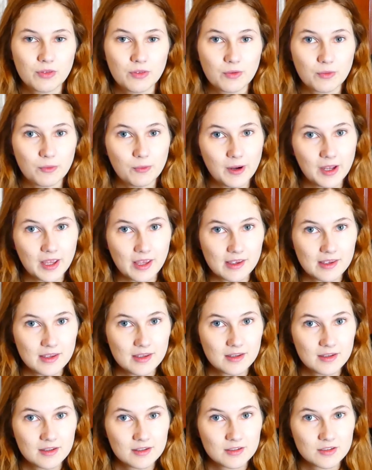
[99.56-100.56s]
the way
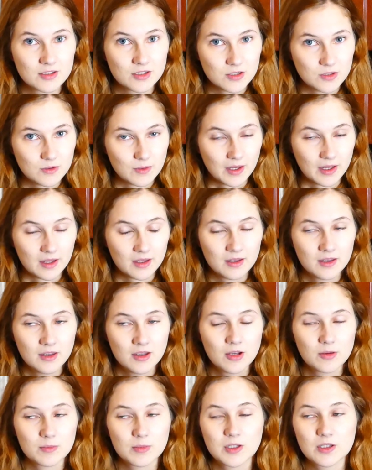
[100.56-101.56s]
to do it
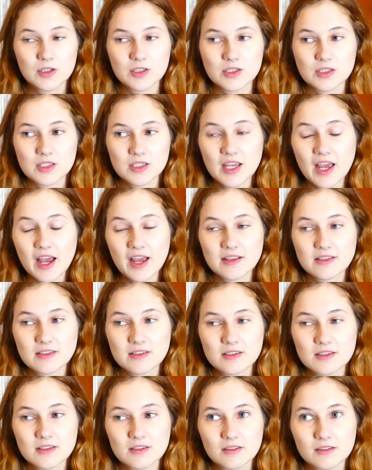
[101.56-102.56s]
because
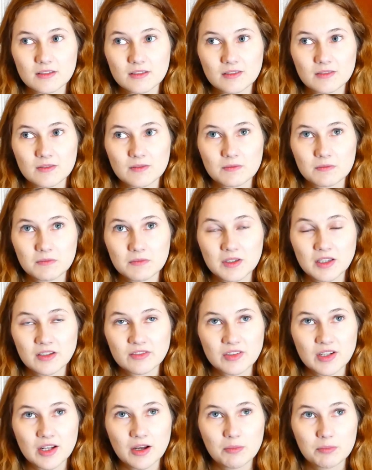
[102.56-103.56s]
yes
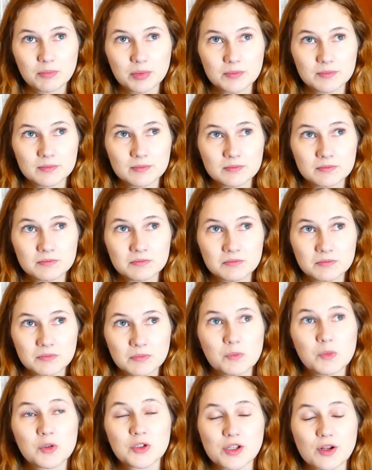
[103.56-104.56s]
giving up
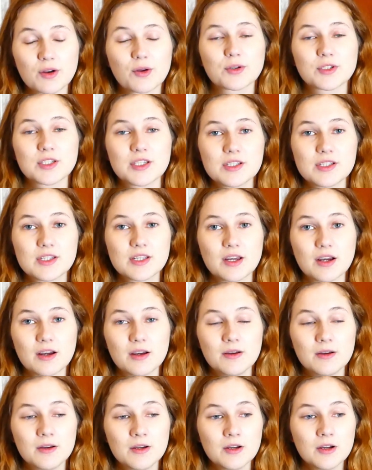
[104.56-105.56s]
was a lot easier
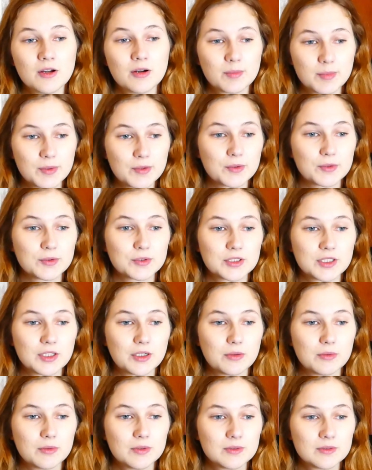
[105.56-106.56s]
but
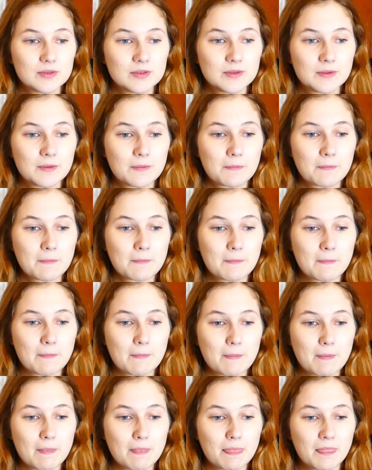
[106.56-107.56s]
also
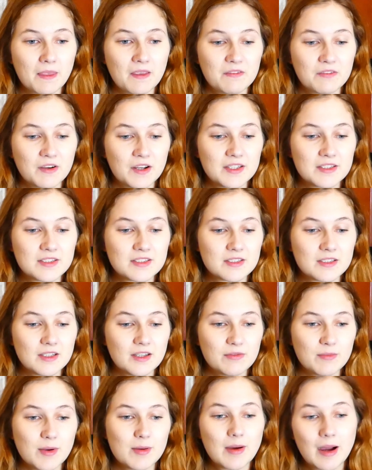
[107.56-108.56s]
if I
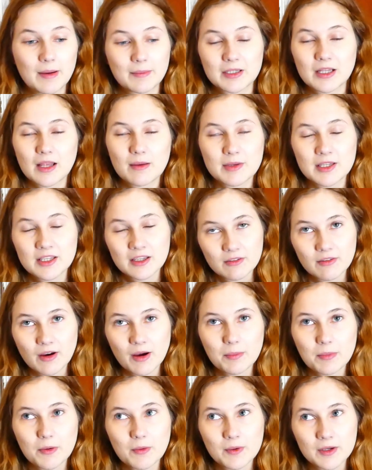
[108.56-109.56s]
if my mum had let me give
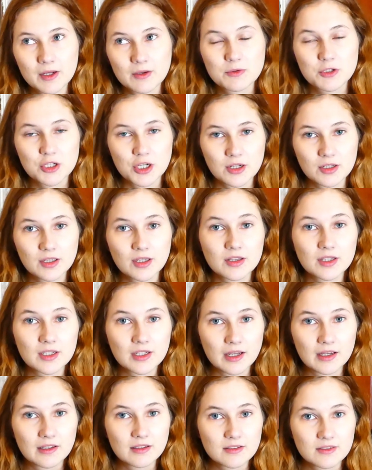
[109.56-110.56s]
up when I was younger, then
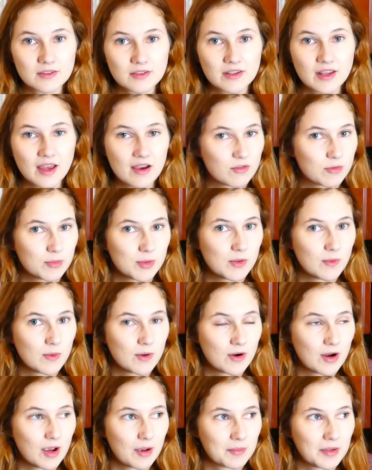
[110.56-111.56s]
I'd never be
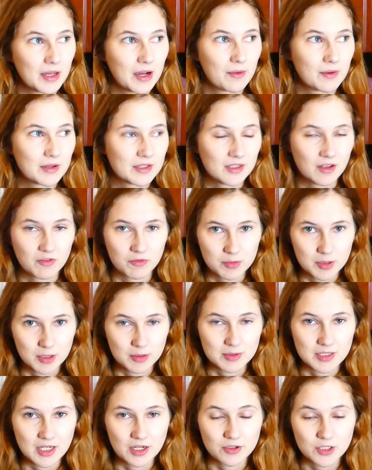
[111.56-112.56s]
where I am now. I'd never be
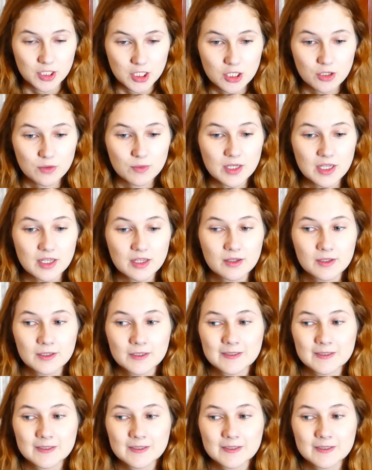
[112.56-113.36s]
able to get into uni.